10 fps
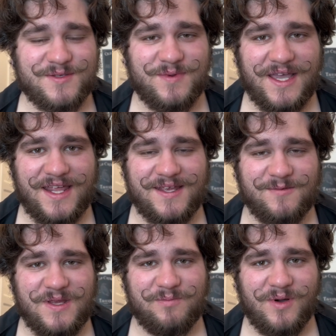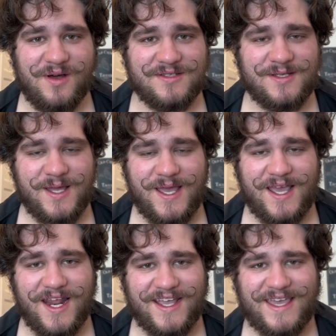spaghetti and meatballs,
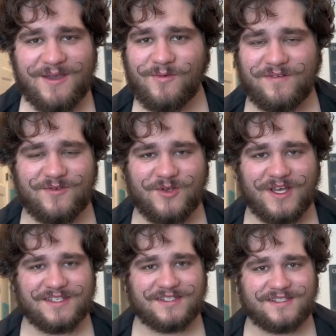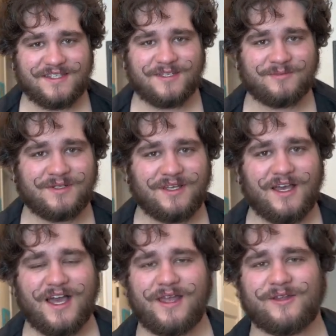and I can't wait for you guys to see them.
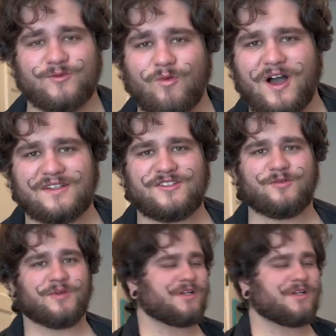I just walked super